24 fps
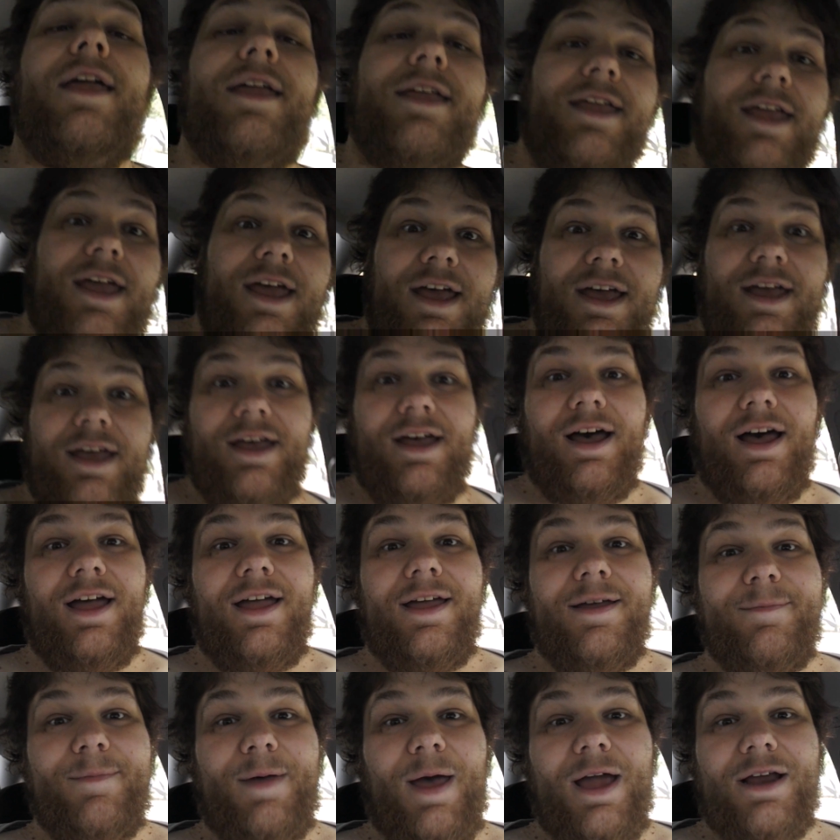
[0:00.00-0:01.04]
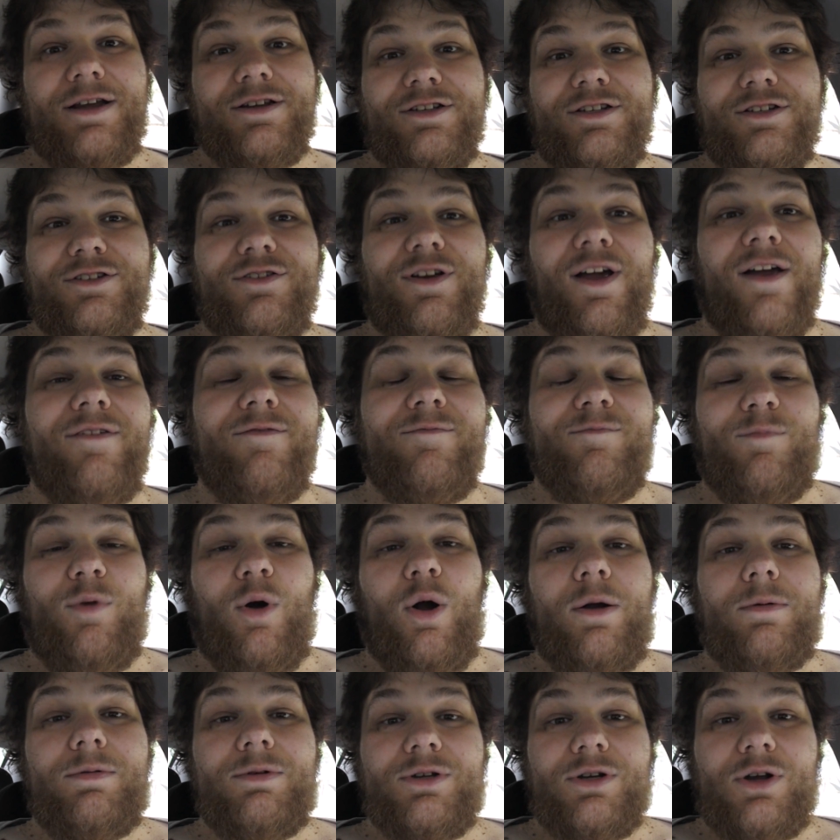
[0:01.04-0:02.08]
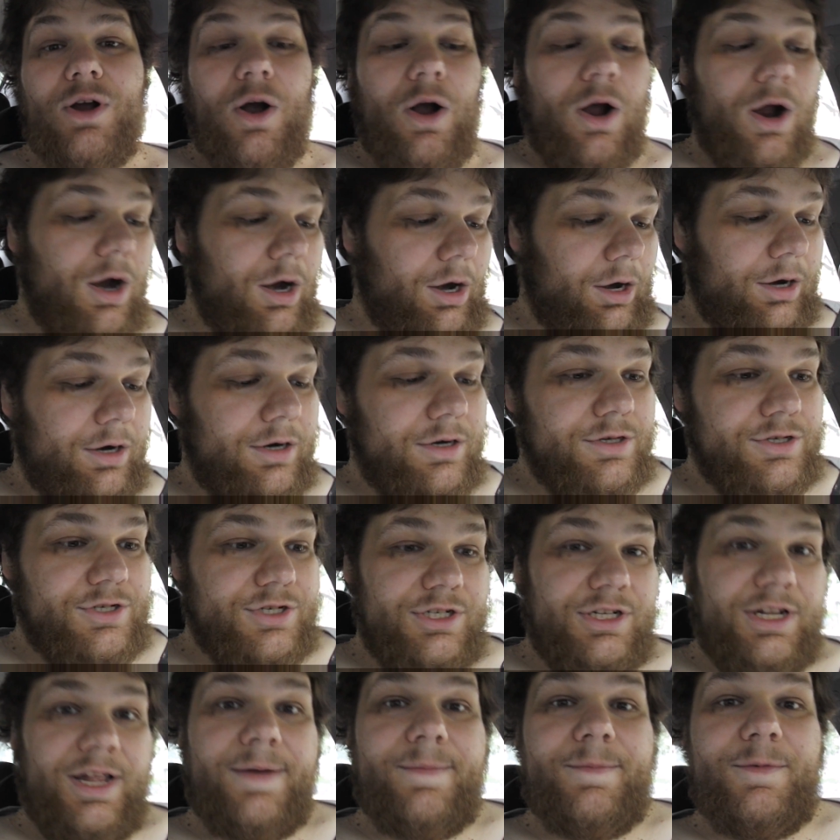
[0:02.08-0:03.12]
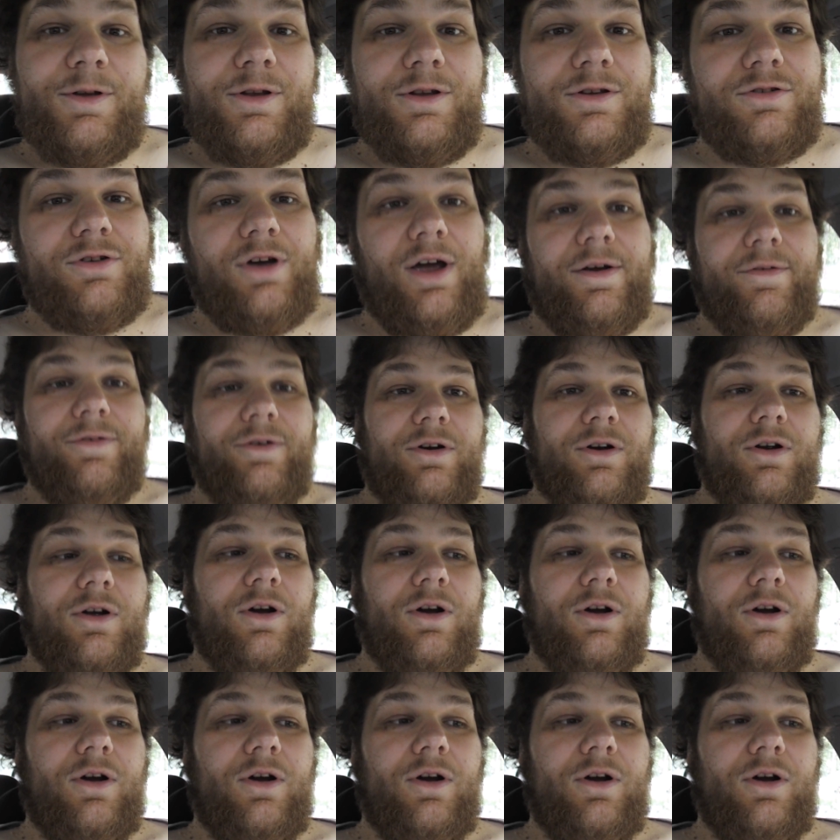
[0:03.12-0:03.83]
Yeah, I am actually driving Barbara's car. She let me drive her